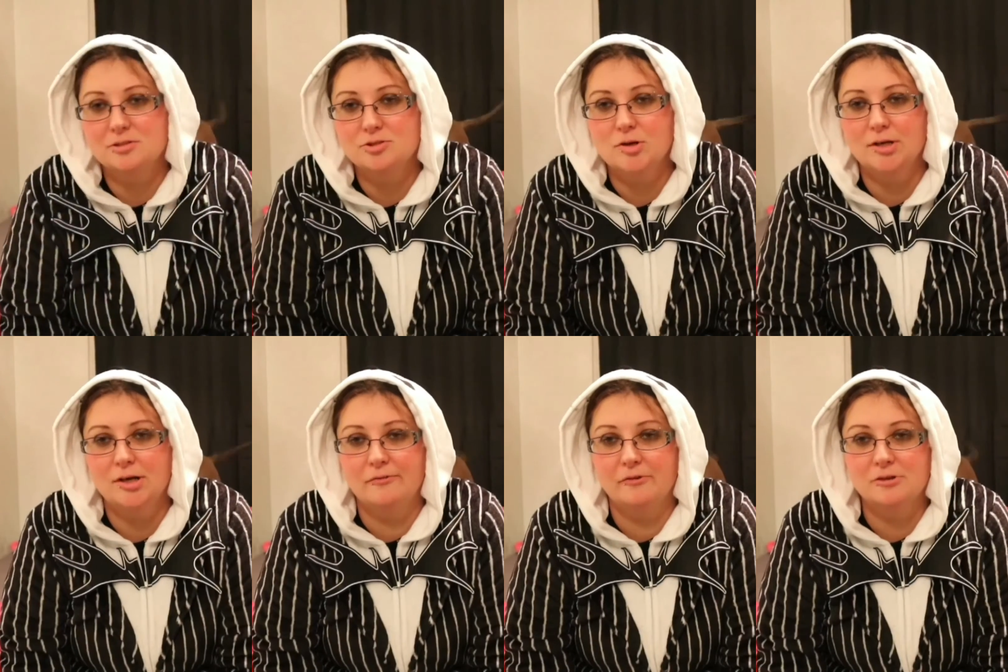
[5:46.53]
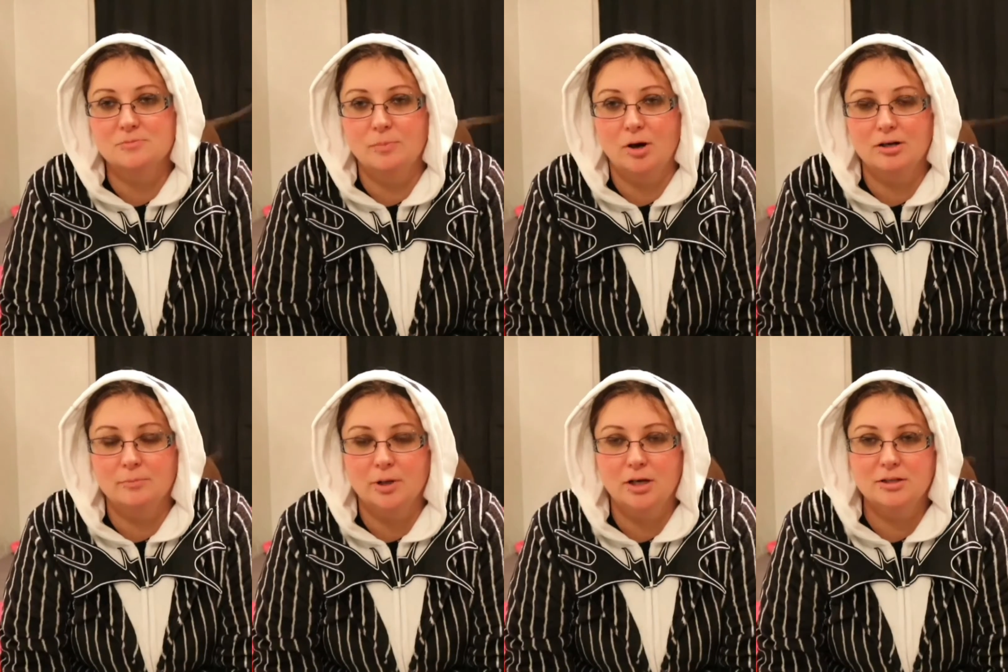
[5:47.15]
enjoying her first
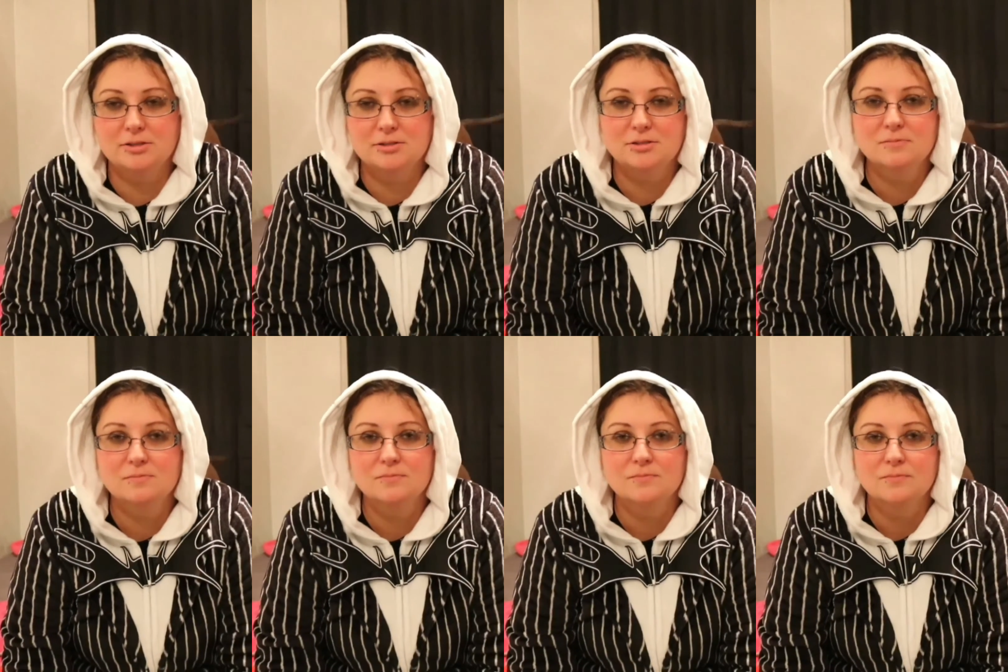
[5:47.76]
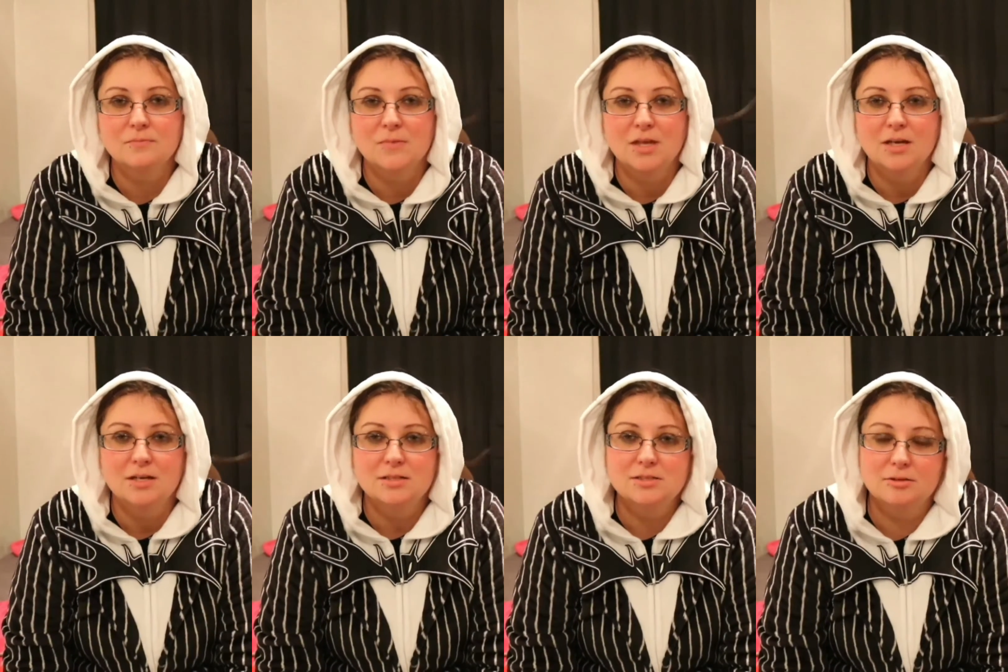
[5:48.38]
bark box.
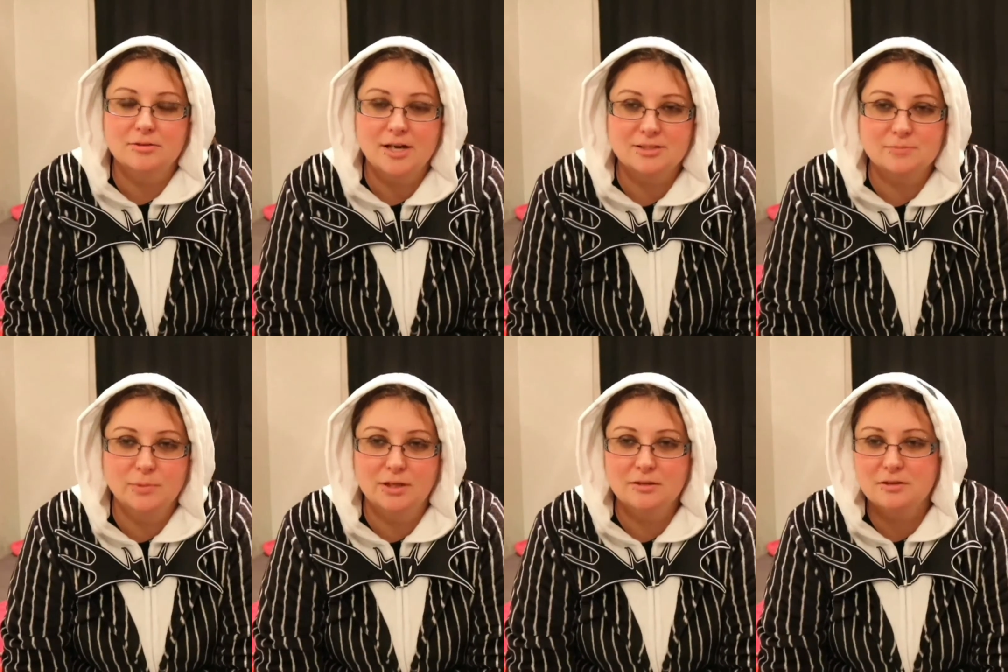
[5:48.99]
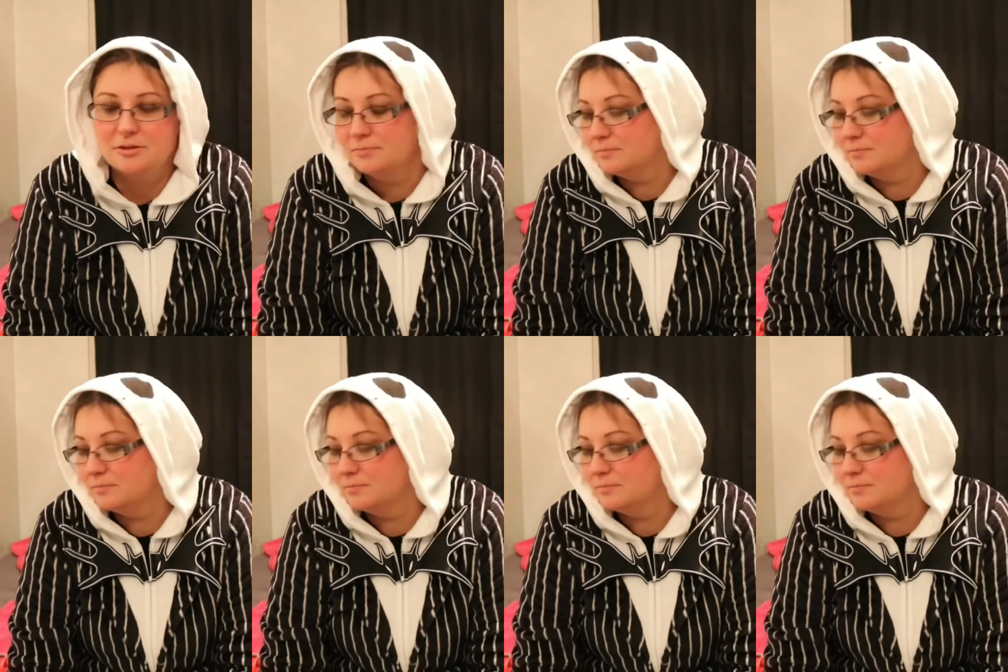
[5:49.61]
Till next month.